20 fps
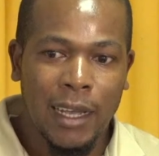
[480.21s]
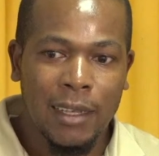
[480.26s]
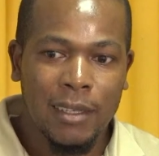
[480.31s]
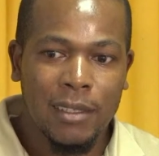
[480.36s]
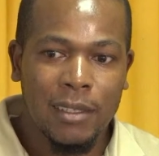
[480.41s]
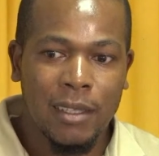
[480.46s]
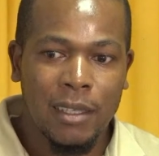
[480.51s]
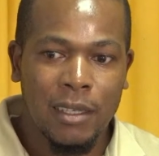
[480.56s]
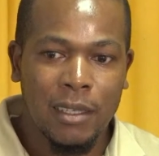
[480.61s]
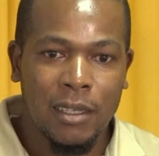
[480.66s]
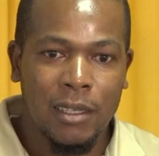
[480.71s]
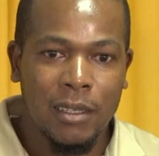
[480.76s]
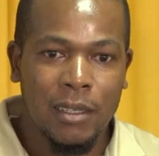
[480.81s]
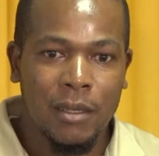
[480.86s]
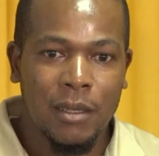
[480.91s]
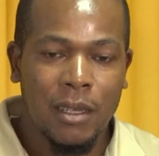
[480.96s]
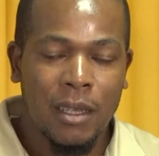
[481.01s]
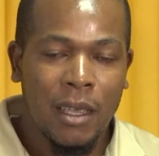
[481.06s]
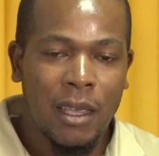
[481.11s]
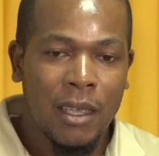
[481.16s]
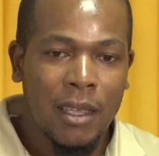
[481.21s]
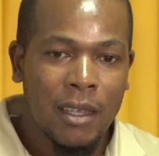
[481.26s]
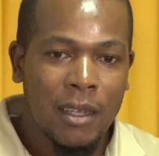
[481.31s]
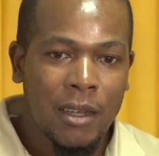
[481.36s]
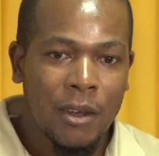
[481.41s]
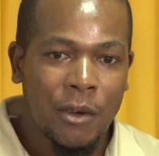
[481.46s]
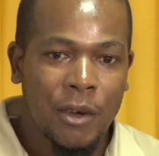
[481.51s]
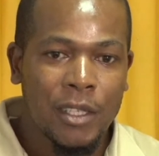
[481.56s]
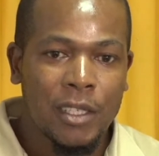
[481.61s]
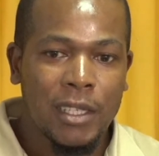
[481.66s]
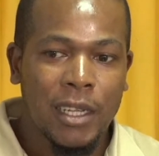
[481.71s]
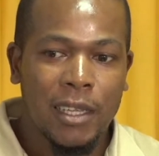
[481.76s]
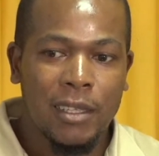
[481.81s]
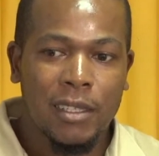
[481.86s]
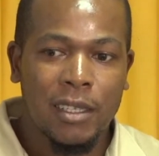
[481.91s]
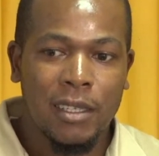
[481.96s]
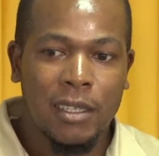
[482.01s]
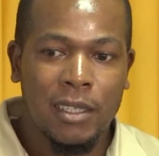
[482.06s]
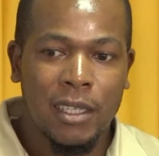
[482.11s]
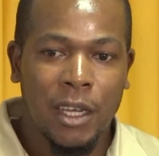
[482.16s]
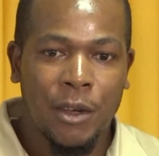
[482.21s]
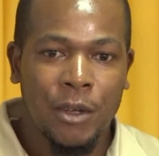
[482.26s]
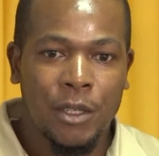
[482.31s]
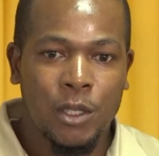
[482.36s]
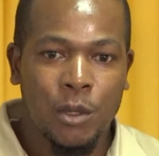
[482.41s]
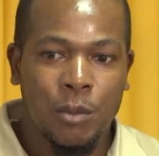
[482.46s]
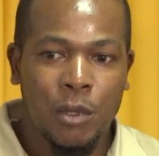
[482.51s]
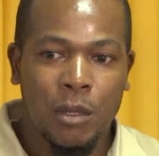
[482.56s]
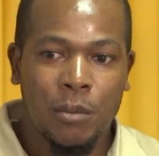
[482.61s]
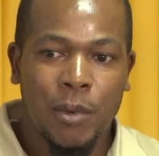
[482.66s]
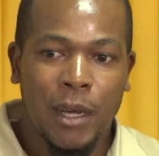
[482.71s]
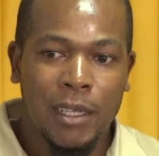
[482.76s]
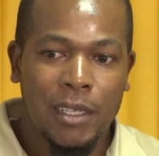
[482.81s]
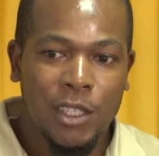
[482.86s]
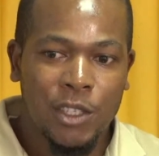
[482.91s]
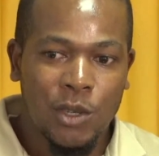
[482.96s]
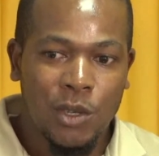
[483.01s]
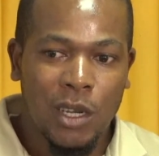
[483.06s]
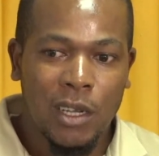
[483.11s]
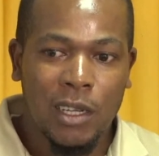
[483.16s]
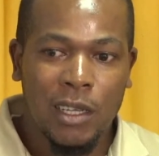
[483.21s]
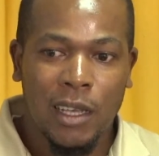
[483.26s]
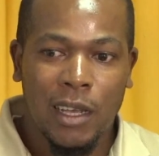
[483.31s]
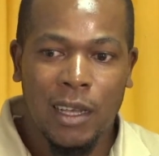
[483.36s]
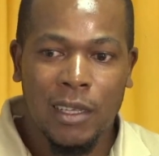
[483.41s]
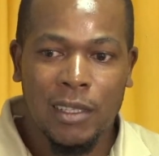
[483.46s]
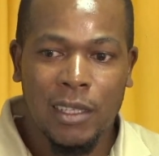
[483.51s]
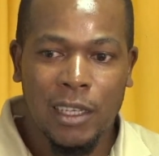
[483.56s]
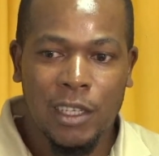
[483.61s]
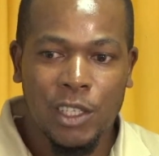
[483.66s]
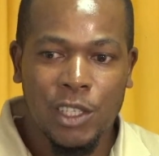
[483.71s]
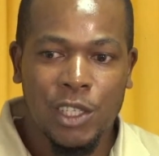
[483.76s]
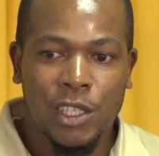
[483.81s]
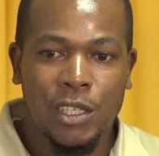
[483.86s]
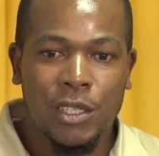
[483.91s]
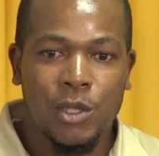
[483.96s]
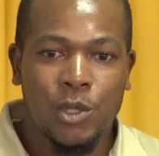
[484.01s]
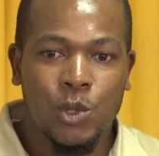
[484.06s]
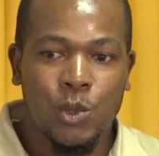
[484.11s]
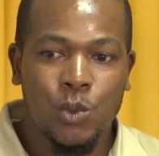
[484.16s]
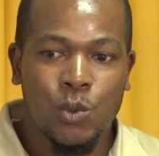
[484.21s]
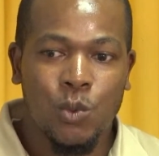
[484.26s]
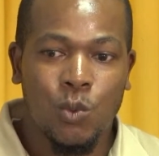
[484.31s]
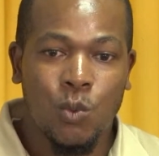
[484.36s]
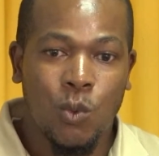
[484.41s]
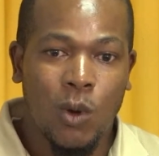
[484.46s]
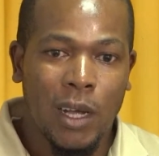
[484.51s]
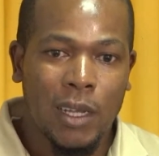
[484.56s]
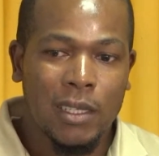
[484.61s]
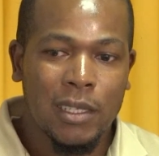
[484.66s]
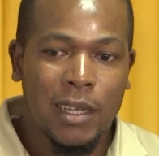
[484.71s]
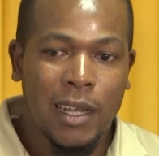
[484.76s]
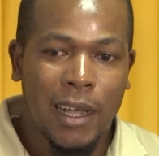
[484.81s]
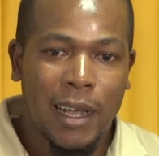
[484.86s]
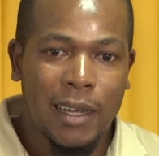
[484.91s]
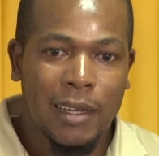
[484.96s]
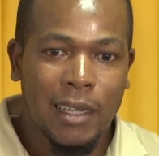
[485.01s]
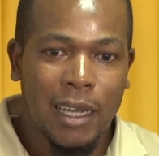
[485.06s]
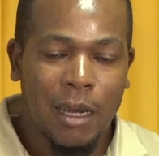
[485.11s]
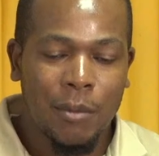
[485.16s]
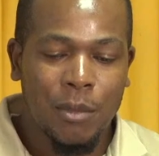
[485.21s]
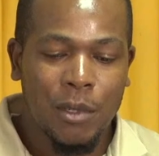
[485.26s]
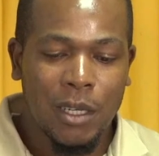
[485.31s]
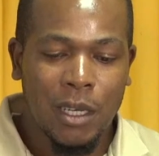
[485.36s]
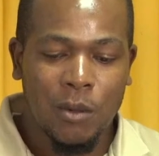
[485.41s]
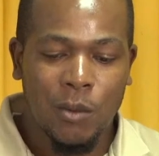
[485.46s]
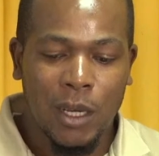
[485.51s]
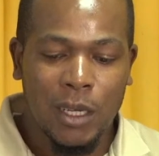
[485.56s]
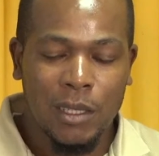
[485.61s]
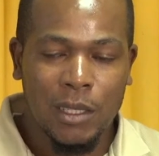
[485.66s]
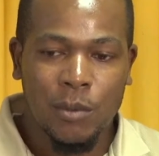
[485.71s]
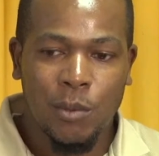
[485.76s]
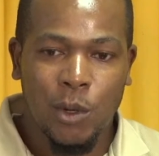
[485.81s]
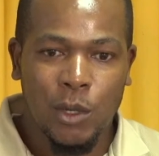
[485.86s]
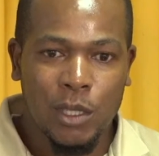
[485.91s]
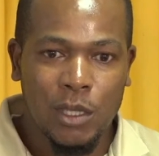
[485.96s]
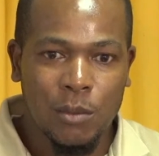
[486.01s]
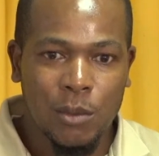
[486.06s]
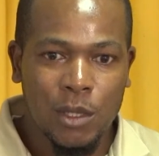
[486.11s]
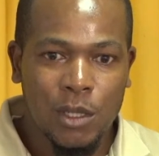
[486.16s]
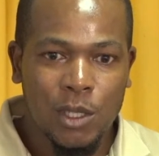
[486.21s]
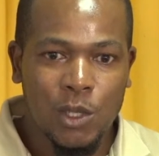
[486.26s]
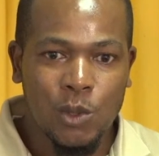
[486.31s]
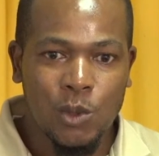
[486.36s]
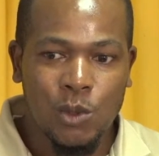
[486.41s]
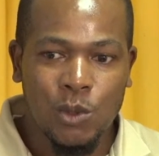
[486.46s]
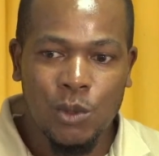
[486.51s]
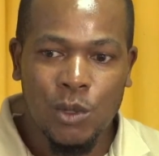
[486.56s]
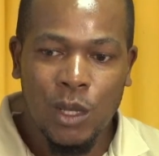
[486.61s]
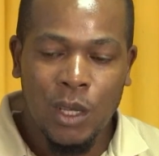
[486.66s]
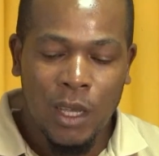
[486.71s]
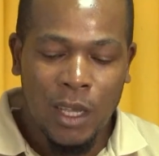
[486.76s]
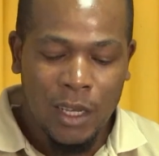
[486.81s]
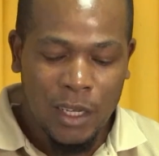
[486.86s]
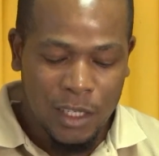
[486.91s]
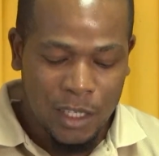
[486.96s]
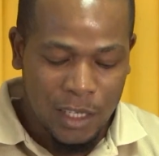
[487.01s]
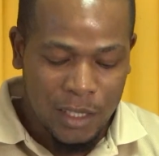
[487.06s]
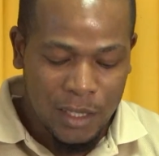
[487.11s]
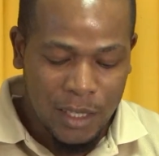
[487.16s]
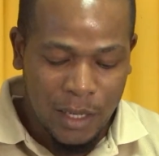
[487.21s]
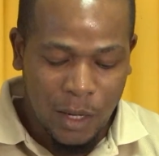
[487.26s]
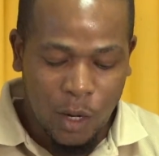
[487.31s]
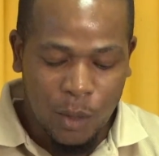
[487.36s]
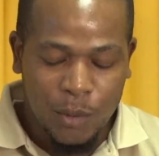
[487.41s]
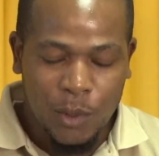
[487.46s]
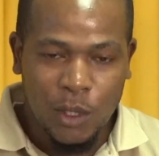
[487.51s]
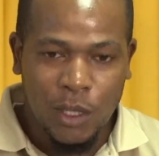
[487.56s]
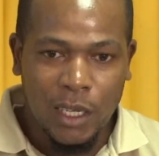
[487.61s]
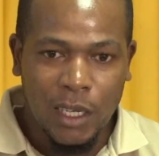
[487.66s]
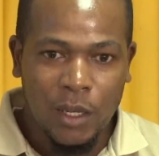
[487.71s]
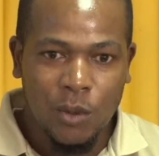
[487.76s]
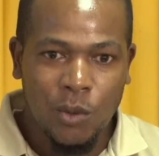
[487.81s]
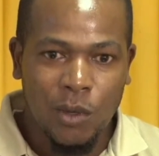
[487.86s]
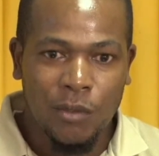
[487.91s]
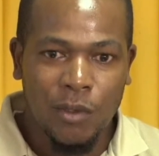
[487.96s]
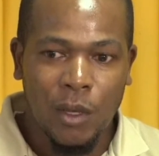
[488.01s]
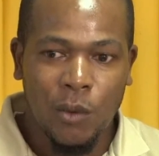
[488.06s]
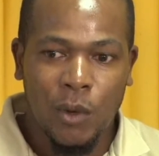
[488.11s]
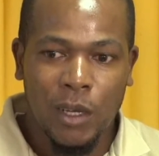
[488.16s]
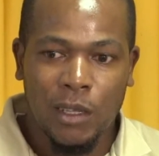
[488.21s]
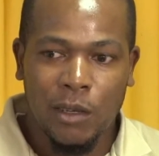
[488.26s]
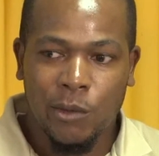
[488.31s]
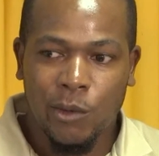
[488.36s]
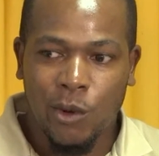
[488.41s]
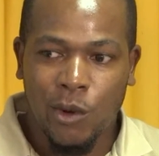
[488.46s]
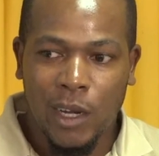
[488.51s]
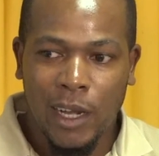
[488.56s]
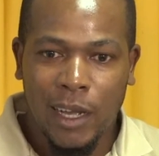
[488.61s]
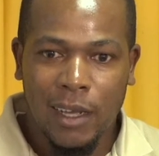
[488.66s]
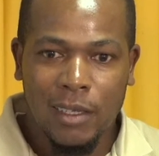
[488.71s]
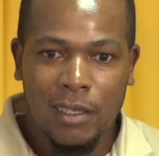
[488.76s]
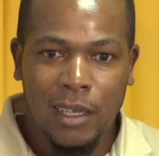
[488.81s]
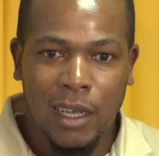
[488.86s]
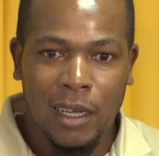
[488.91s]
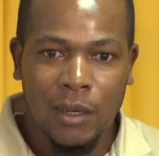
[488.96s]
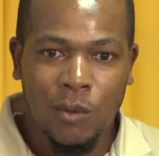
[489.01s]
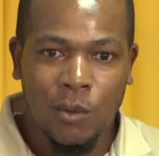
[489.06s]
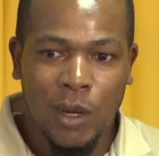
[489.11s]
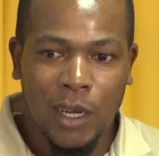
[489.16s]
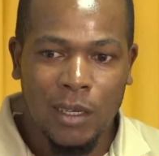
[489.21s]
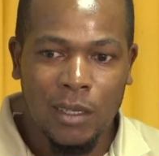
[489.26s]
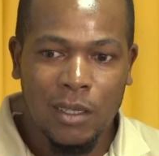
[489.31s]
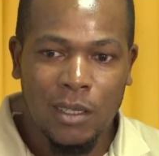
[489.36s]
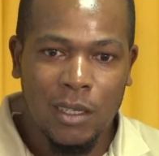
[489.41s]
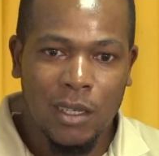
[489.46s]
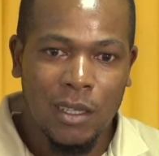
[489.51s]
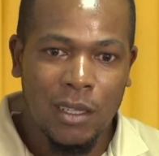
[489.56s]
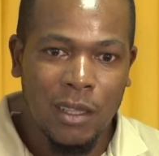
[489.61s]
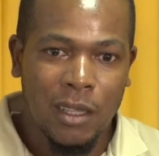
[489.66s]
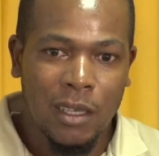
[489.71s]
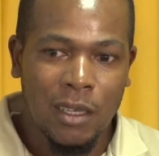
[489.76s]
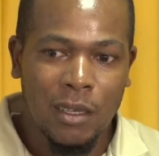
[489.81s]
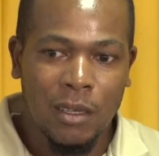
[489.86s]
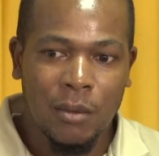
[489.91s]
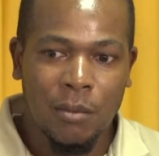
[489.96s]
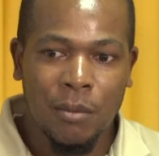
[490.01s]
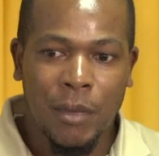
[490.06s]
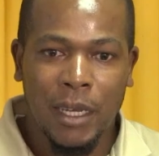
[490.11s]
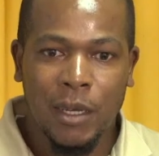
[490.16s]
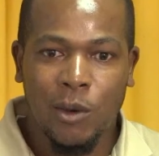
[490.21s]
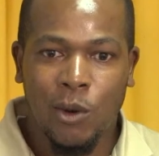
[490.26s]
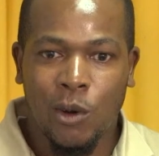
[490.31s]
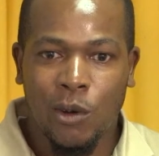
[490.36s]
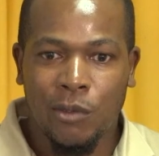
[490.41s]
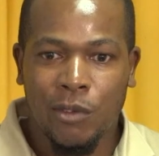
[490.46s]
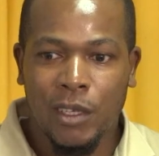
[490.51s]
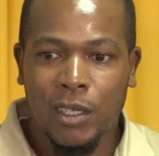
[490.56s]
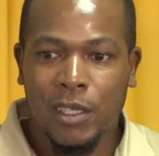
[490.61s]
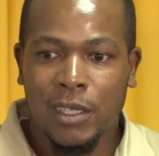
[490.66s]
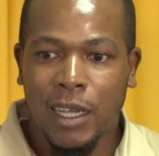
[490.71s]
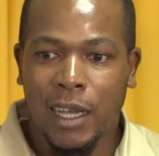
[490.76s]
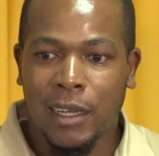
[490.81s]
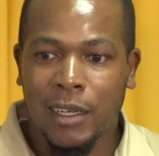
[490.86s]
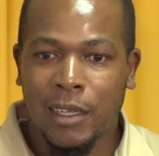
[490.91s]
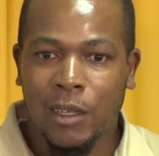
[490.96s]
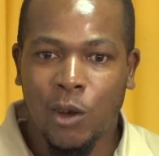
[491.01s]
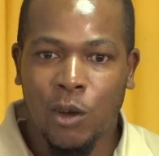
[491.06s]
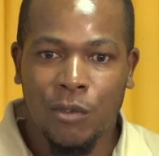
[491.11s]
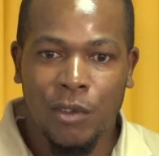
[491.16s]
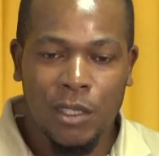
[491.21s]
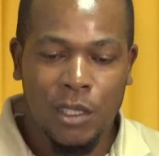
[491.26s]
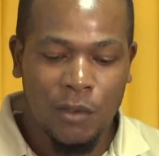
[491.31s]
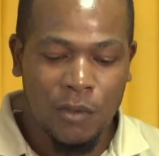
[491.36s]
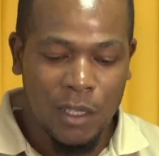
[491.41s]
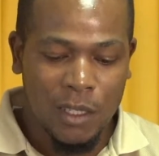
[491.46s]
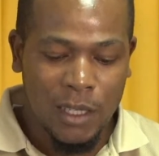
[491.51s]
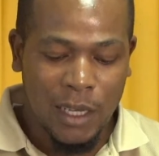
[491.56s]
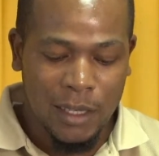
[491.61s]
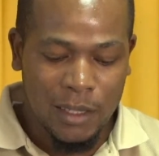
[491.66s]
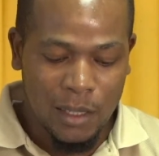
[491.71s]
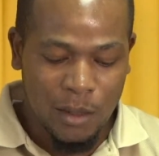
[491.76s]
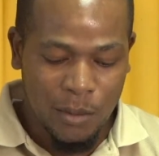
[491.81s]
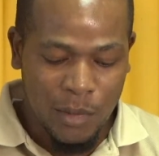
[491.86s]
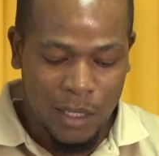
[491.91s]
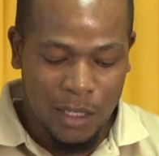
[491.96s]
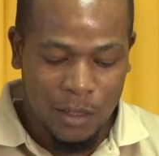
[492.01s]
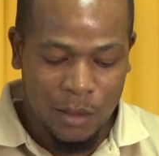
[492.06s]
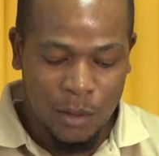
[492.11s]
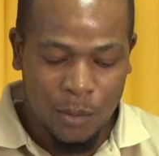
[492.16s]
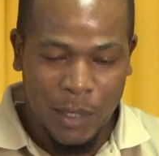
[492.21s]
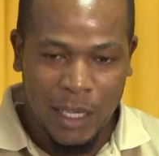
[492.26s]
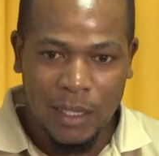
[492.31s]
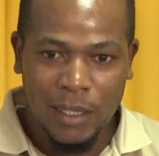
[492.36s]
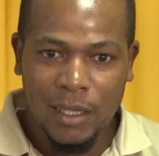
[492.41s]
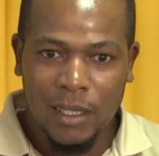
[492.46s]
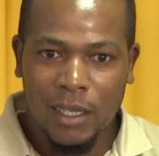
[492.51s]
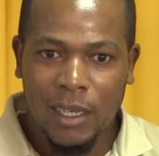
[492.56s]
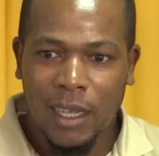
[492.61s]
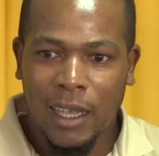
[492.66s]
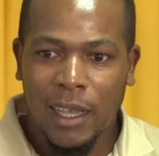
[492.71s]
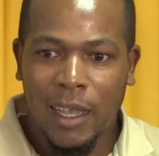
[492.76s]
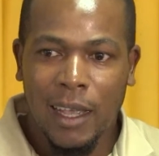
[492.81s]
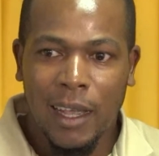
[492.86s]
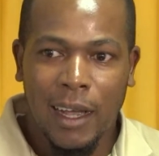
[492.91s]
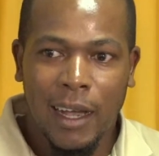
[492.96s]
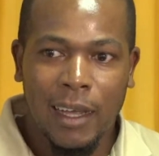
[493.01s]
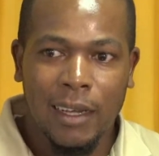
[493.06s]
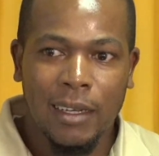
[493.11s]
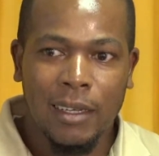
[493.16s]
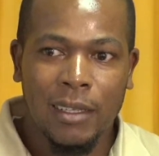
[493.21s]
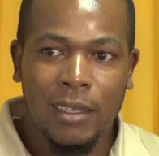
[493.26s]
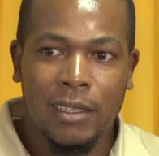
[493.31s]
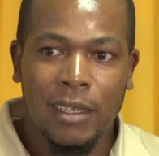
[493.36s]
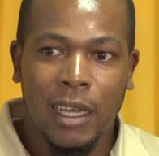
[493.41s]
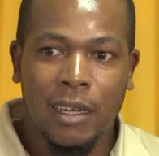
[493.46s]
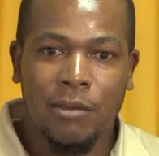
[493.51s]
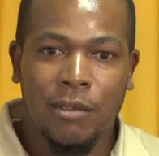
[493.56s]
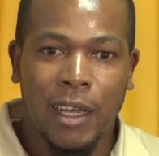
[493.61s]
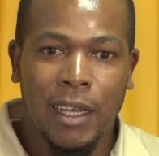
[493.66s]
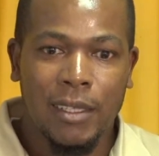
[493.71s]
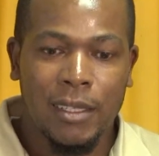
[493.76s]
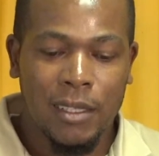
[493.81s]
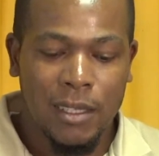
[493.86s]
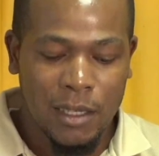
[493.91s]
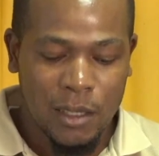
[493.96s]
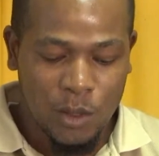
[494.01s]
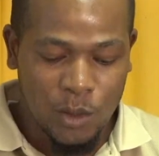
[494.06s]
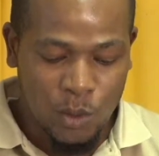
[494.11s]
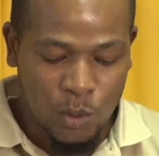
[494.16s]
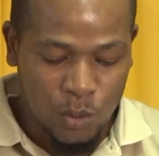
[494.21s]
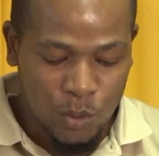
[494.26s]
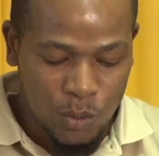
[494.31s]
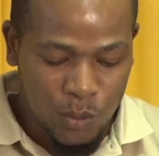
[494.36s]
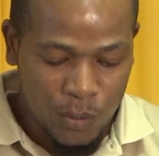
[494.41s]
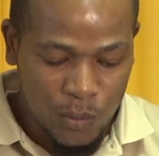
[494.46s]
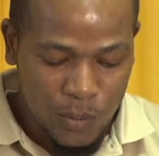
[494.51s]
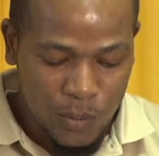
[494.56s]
ask the residents in these areas to pay particularly attention to what can happen and what is possible. So just stay up to date with the weather forecast and what the Met Office and the Office of Disaster Management at least advises us to do.